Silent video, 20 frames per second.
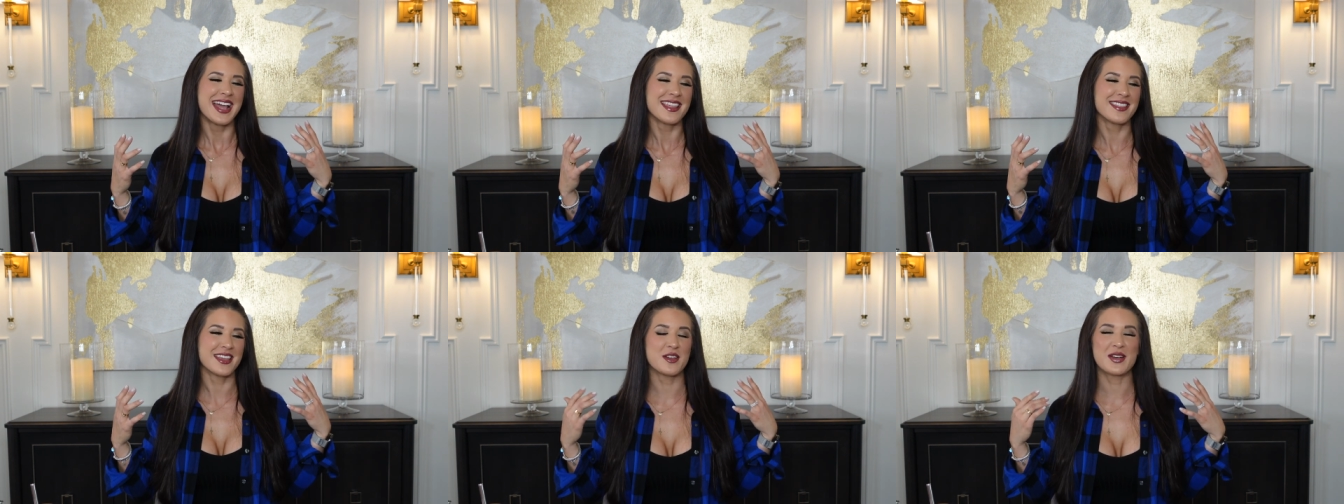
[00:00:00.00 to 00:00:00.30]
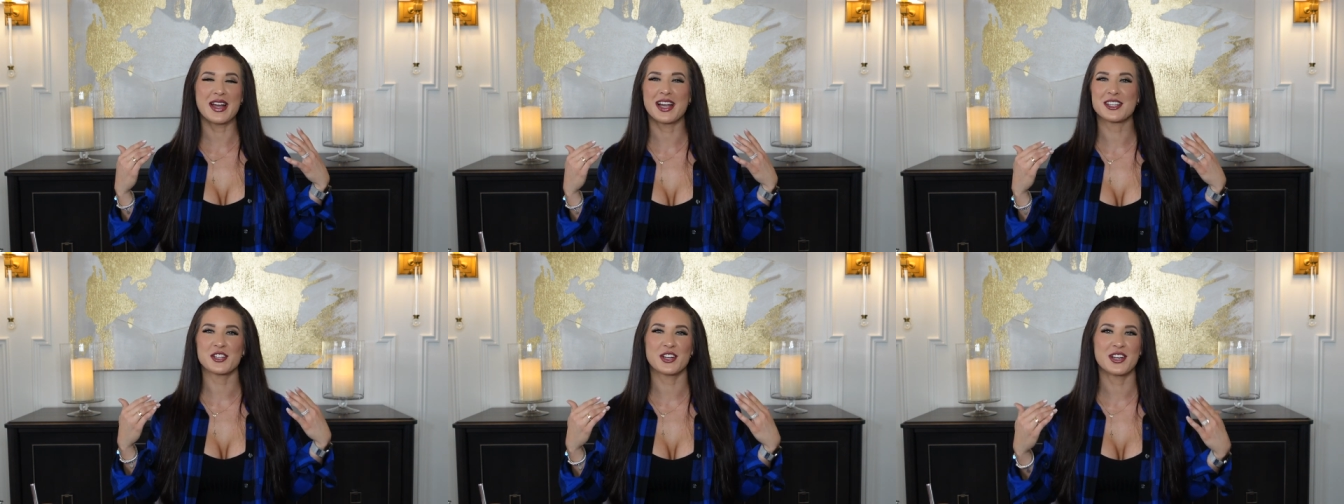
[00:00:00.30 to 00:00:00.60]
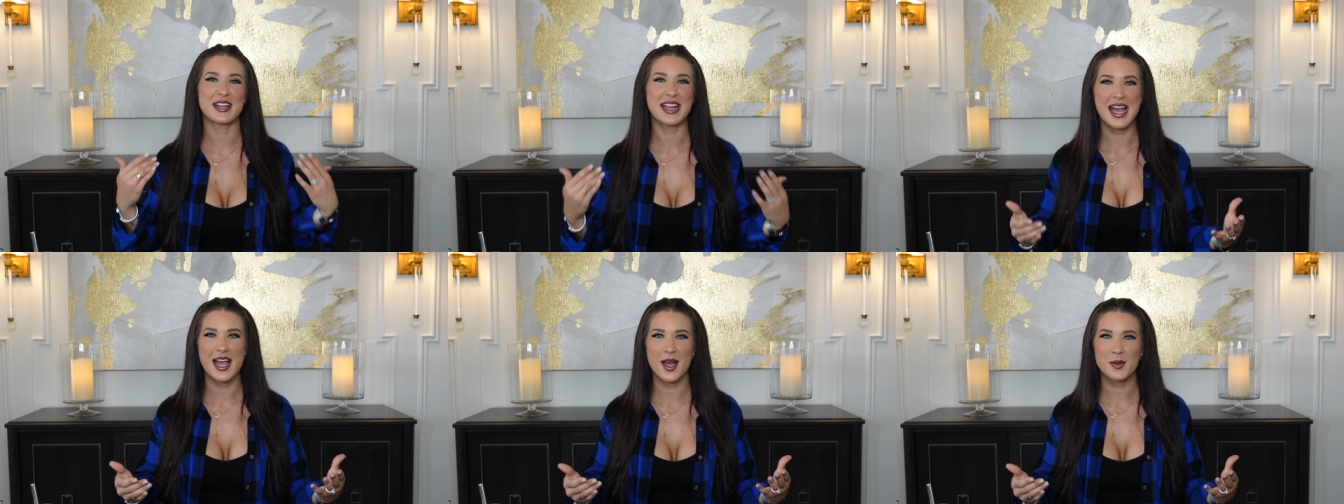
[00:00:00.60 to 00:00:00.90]
that you guys are
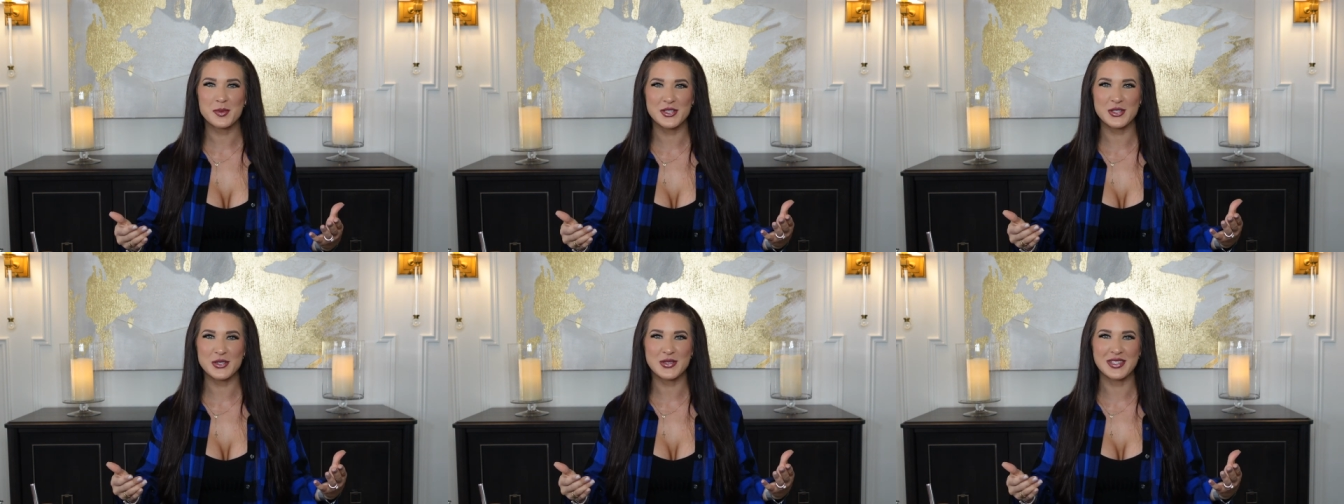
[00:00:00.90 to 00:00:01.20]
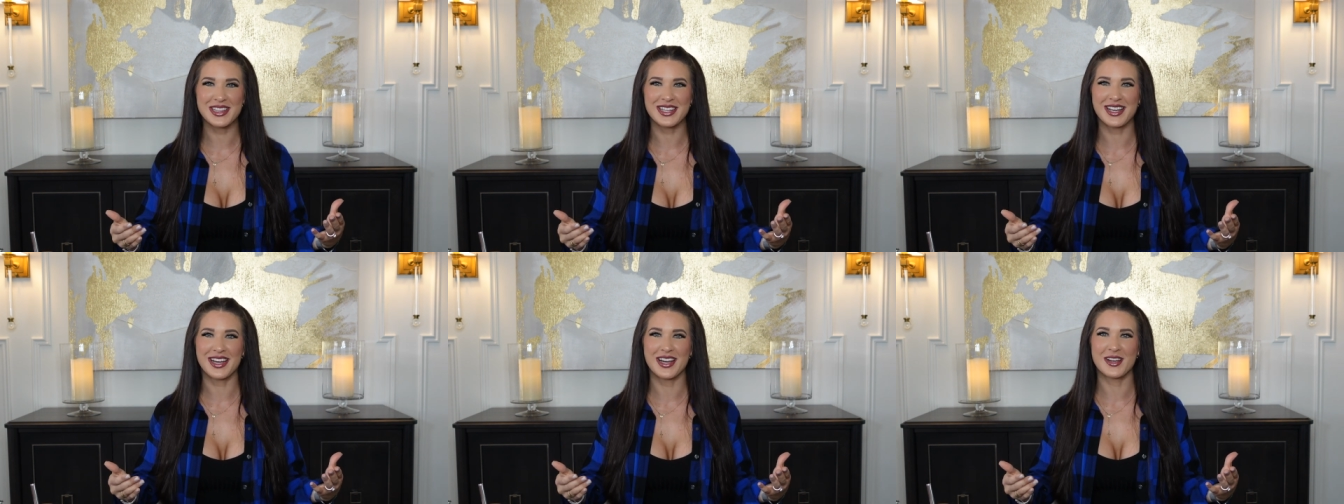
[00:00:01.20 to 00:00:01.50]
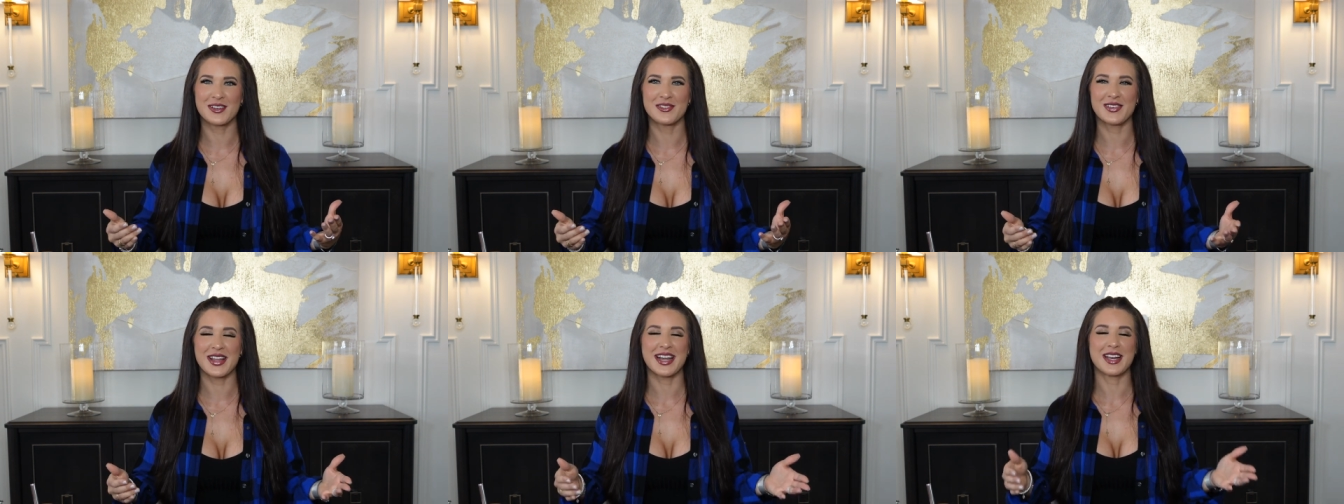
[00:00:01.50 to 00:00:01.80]
gonna absolutely
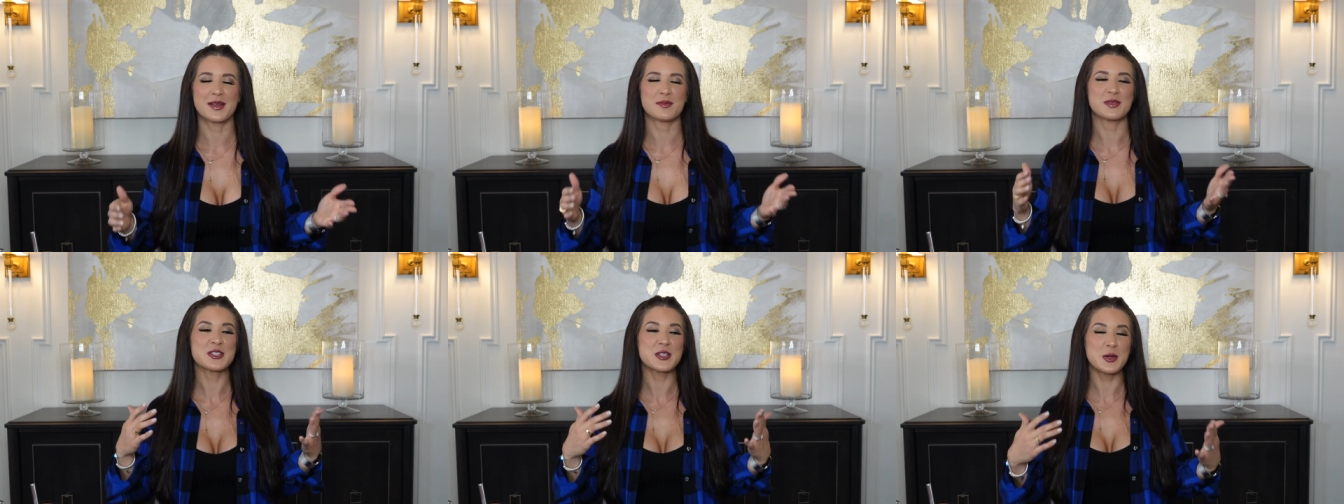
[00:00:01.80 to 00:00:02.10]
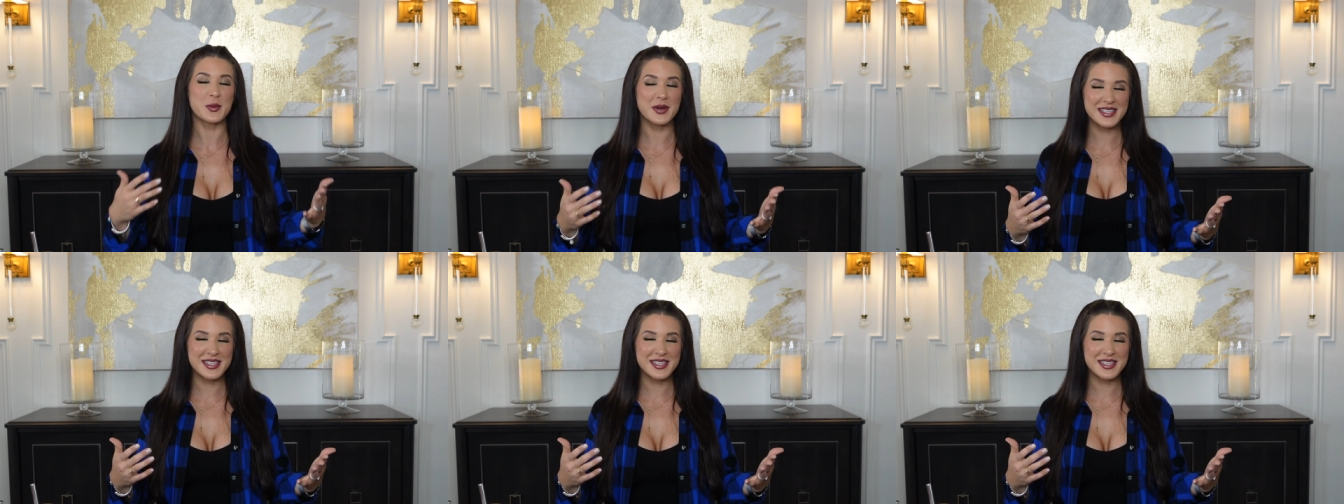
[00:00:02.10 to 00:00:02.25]
love. And I'm so